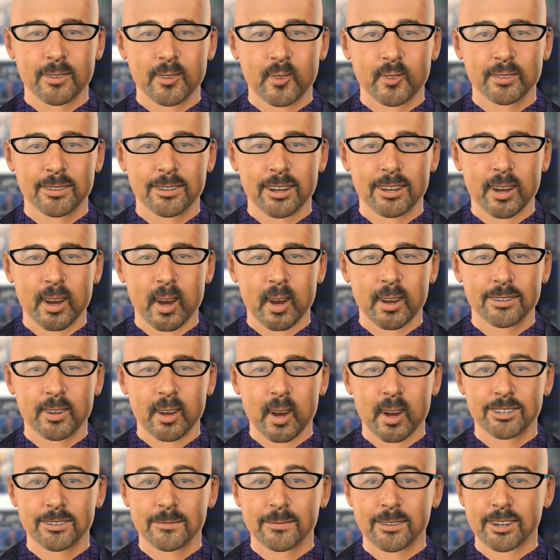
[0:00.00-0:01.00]
The team
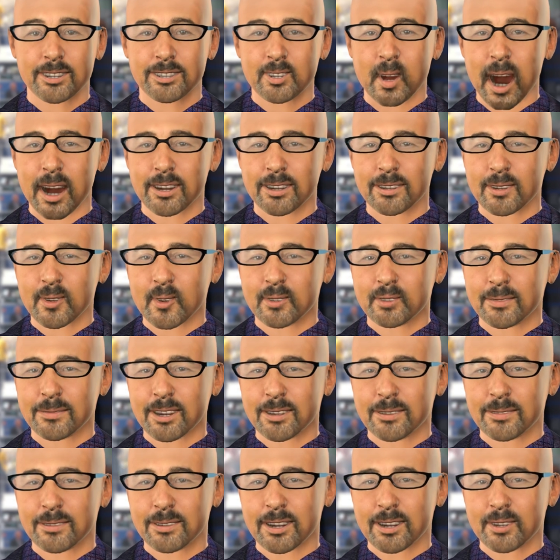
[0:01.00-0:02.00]
announced this on March
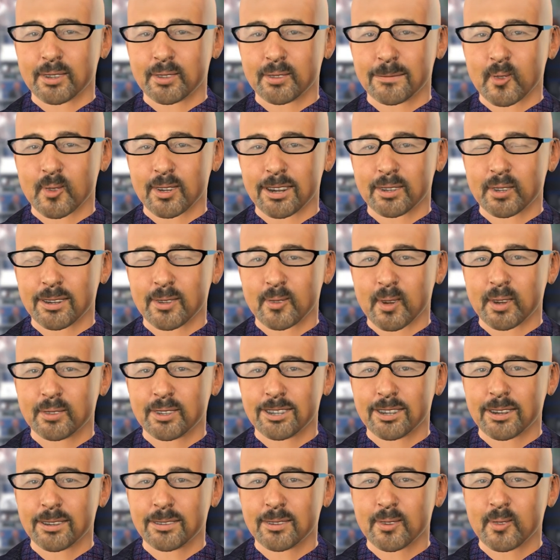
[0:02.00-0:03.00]
15 on its
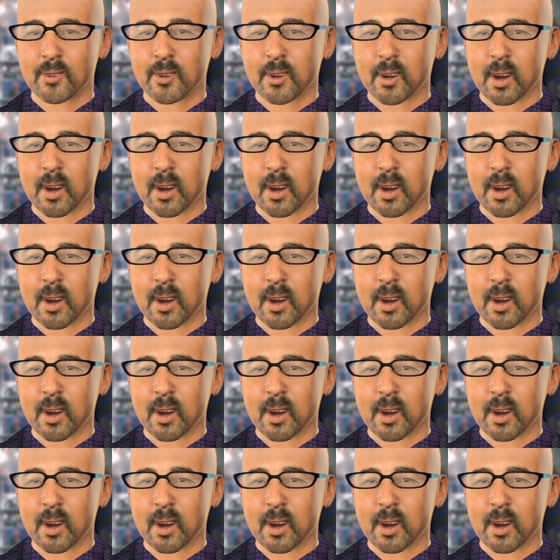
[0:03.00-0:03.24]
website.